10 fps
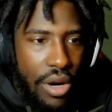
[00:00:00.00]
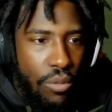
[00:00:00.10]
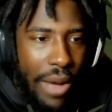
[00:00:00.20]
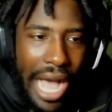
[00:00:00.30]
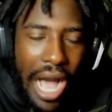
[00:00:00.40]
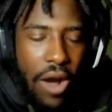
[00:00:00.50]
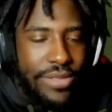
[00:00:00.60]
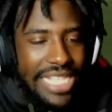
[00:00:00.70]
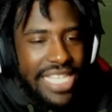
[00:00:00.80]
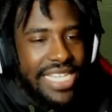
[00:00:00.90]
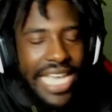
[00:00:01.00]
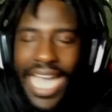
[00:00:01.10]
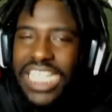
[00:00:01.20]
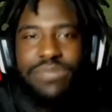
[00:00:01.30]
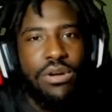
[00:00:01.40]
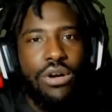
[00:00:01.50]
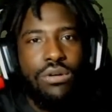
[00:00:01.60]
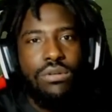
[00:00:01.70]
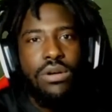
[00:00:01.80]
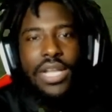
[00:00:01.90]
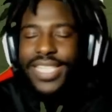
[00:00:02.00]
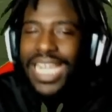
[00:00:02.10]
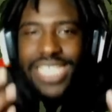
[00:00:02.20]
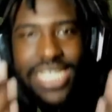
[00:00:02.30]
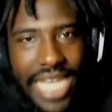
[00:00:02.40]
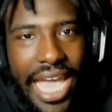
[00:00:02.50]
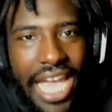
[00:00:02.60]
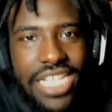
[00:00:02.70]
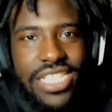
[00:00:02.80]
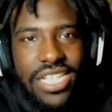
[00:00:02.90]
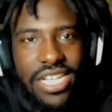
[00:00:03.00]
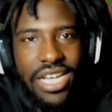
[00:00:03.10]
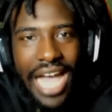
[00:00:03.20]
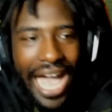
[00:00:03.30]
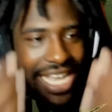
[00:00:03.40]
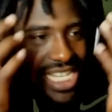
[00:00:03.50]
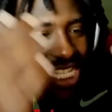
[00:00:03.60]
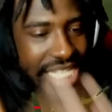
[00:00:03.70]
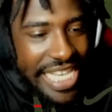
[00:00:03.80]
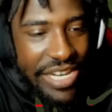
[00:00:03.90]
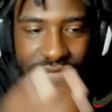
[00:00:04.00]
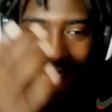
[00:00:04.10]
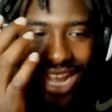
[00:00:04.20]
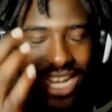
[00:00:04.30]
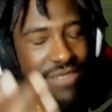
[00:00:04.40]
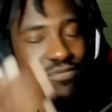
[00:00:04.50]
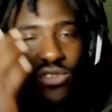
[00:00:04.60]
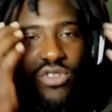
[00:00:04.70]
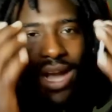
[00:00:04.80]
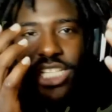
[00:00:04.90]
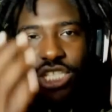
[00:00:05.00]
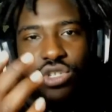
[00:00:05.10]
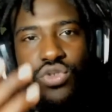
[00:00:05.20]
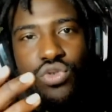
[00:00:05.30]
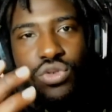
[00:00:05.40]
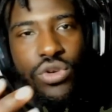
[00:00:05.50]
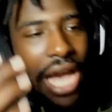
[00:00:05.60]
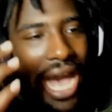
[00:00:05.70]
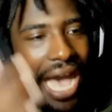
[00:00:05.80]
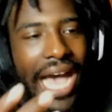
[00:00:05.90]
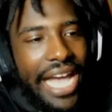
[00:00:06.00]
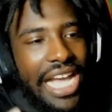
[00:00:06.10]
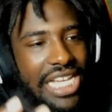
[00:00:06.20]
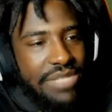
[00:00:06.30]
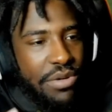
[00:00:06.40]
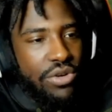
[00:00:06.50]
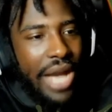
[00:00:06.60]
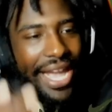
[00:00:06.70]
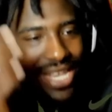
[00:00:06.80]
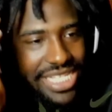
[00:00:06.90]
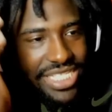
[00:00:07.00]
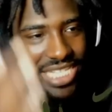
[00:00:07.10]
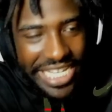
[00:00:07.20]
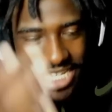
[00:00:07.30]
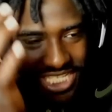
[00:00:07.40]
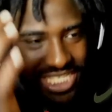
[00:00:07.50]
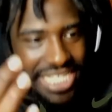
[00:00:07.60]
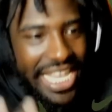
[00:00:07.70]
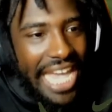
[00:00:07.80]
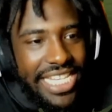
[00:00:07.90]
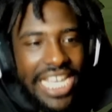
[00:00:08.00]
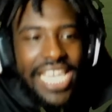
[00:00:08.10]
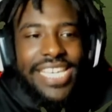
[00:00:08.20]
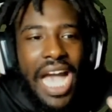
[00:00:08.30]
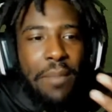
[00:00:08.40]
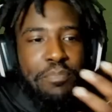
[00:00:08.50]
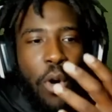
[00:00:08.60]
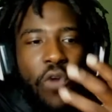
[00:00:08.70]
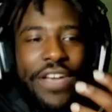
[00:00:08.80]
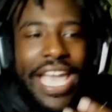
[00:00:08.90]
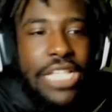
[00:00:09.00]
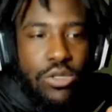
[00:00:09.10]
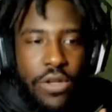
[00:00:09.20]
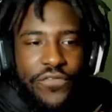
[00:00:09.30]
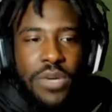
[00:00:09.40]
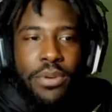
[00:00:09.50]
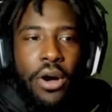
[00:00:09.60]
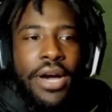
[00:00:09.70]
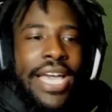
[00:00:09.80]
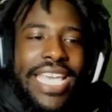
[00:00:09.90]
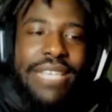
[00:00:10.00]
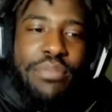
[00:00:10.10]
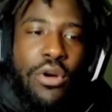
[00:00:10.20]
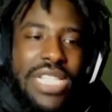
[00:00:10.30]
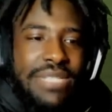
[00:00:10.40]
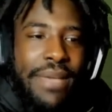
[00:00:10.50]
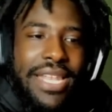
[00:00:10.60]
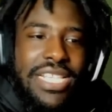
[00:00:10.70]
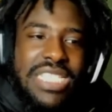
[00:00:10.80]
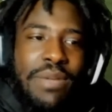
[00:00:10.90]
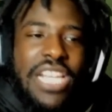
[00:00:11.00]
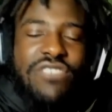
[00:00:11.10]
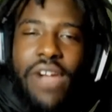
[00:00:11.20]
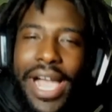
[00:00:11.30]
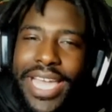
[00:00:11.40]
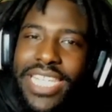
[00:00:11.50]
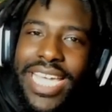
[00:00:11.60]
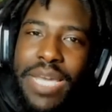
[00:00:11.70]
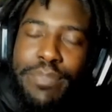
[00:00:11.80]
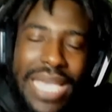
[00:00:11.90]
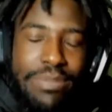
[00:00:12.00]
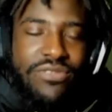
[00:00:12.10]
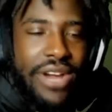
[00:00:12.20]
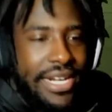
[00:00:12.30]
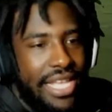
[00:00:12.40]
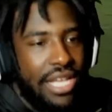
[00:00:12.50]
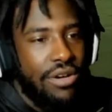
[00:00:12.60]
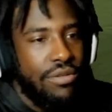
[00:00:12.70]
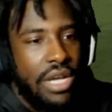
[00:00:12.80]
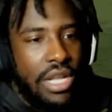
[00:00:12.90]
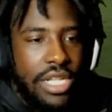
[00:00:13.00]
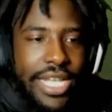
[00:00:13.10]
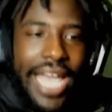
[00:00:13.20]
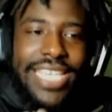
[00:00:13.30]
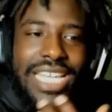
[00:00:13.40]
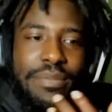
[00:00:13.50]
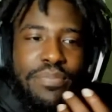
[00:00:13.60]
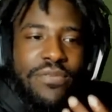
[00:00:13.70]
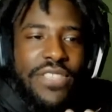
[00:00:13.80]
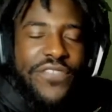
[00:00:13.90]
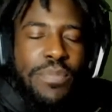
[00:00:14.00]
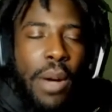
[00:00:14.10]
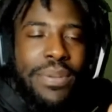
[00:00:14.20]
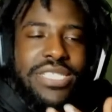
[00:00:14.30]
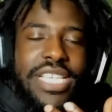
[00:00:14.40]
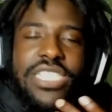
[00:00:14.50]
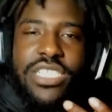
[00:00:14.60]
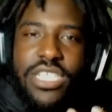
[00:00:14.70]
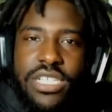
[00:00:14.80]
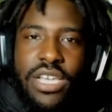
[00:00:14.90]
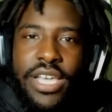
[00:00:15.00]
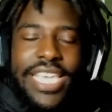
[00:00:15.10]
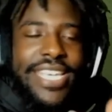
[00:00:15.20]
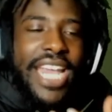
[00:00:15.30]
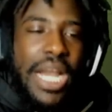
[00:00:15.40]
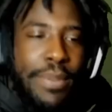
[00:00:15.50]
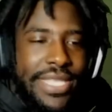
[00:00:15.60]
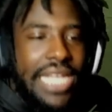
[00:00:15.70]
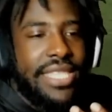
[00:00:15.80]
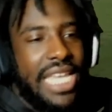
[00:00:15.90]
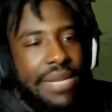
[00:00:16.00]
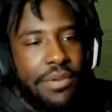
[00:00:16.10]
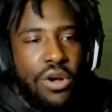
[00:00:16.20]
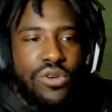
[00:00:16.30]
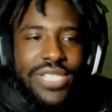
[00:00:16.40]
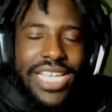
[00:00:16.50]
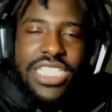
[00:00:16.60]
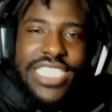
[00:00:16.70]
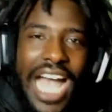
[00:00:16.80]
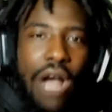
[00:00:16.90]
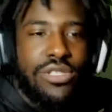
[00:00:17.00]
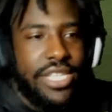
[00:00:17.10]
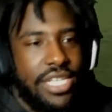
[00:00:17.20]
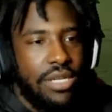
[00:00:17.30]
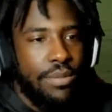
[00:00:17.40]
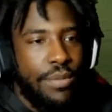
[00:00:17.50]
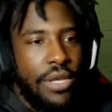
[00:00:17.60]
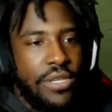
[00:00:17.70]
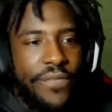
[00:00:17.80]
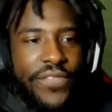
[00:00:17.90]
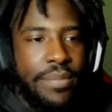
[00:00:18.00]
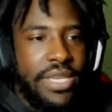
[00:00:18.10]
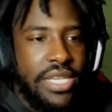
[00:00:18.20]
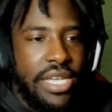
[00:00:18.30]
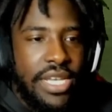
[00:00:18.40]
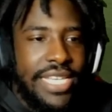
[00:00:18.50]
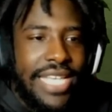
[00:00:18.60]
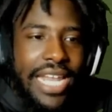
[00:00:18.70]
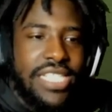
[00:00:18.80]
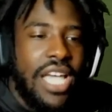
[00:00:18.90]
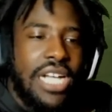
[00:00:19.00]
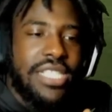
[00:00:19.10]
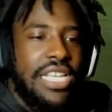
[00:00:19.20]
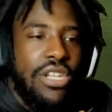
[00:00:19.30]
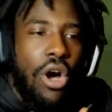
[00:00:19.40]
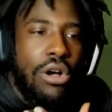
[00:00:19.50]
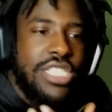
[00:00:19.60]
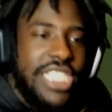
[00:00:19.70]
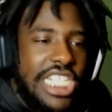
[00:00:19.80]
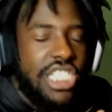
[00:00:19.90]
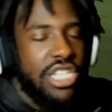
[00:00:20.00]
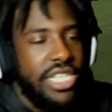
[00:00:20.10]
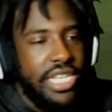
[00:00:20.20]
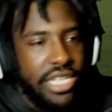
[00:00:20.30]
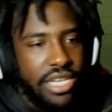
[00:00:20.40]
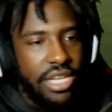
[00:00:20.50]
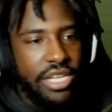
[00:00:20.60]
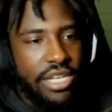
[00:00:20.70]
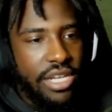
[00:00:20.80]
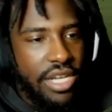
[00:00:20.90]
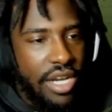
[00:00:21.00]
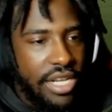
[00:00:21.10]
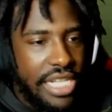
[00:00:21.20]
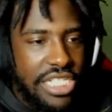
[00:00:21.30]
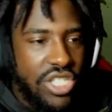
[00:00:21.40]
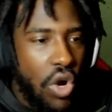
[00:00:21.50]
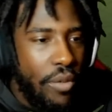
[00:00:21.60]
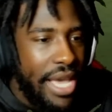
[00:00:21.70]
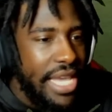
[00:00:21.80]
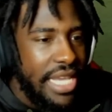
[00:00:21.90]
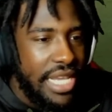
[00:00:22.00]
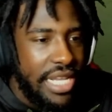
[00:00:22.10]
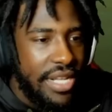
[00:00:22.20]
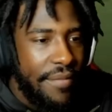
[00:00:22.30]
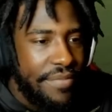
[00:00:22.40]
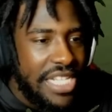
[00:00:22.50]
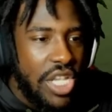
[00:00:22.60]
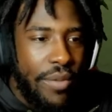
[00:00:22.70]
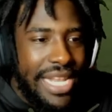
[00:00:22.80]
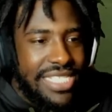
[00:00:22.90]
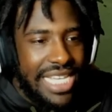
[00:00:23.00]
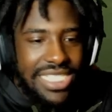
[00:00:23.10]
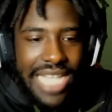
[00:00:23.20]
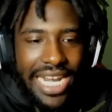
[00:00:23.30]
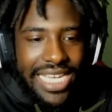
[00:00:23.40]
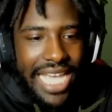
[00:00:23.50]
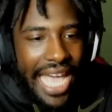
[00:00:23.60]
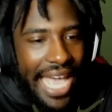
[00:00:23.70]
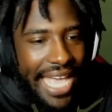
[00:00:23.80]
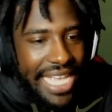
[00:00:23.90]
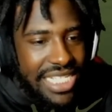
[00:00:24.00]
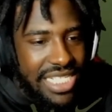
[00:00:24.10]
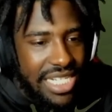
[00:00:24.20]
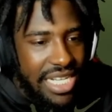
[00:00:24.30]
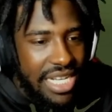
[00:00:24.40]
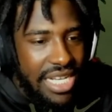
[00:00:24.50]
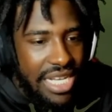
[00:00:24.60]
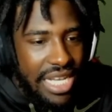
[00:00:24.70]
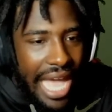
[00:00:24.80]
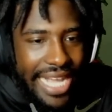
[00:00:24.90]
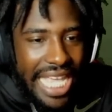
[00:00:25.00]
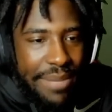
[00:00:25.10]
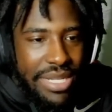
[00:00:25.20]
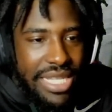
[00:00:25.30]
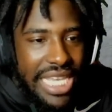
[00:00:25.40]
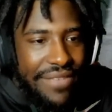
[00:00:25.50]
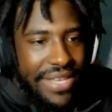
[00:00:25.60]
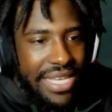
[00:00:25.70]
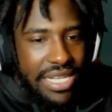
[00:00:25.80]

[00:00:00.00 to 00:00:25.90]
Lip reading: Wow, that's a catch, bro. That's a catch. I can see with my two eyes, bro. I can see this is a catch. He got both hands on the football. This man is rocking like a baby right now. Look how he got the football position. He care about that thing, bro. It's like a child to him. You feel me? He got it tucked in all gently. There's no way. There's no way he says not a catch. I can't believe it.